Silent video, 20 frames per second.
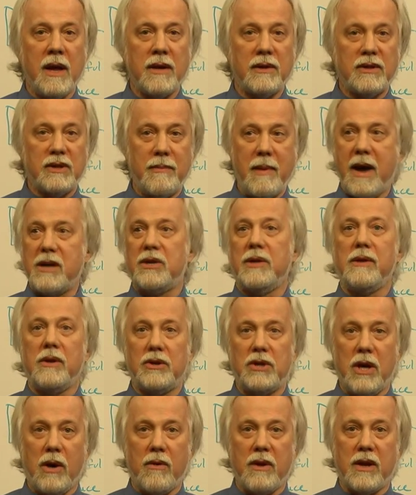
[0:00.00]
smashing the
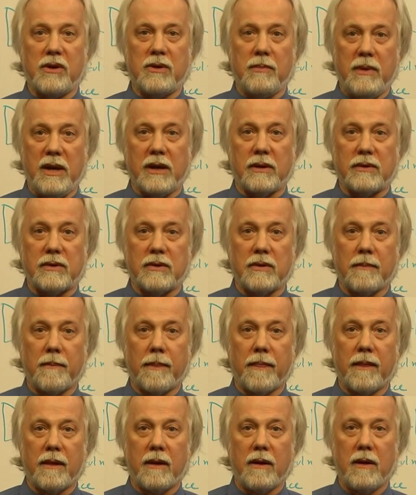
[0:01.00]
chariot to bits.
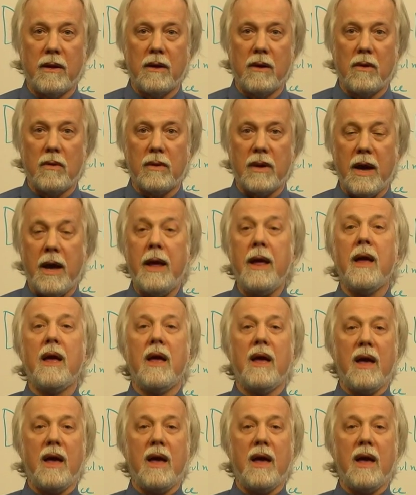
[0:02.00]
Okay?